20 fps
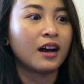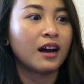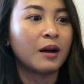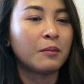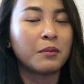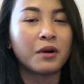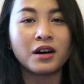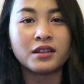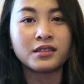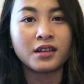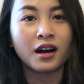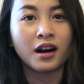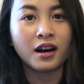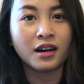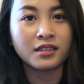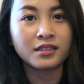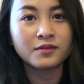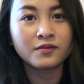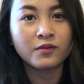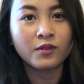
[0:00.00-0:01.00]
I'm on the
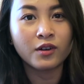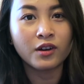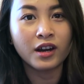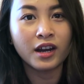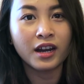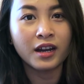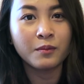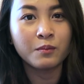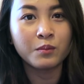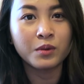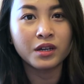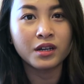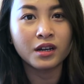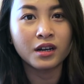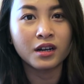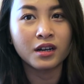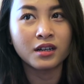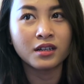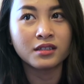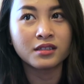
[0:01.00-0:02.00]
hunt for it,
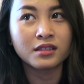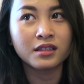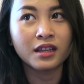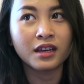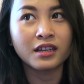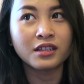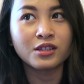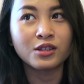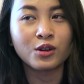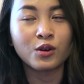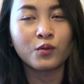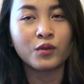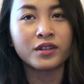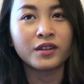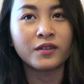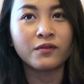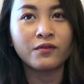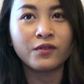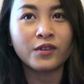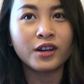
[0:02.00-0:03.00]
because like, you know, when
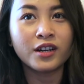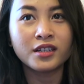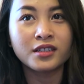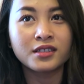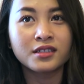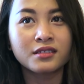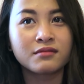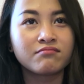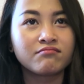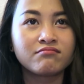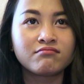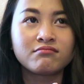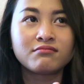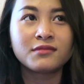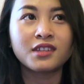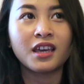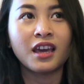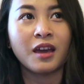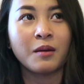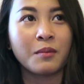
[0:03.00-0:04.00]
it first
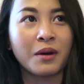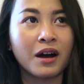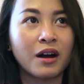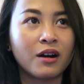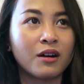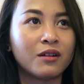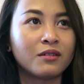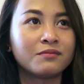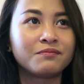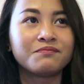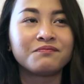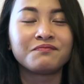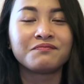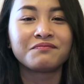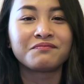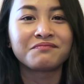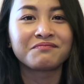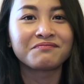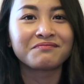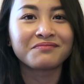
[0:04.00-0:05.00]
came out
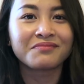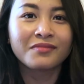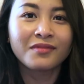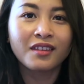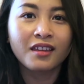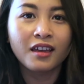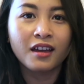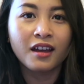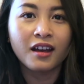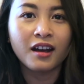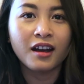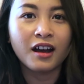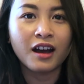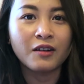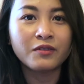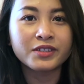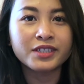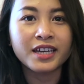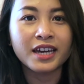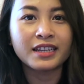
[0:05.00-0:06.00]

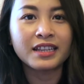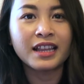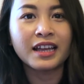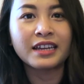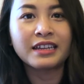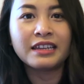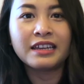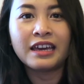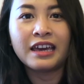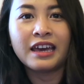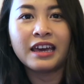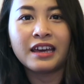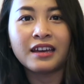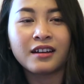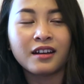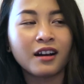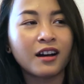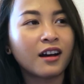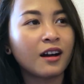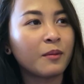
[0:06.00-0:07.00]
I was kind of like
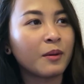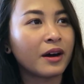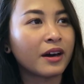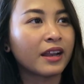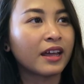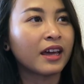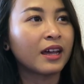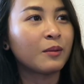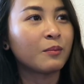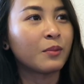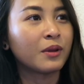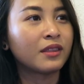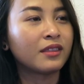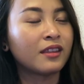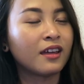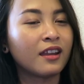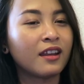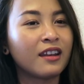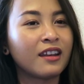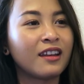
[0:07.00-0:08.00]
about it, but
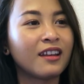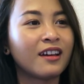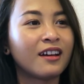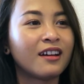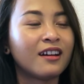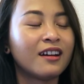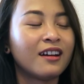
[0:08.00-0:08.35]
then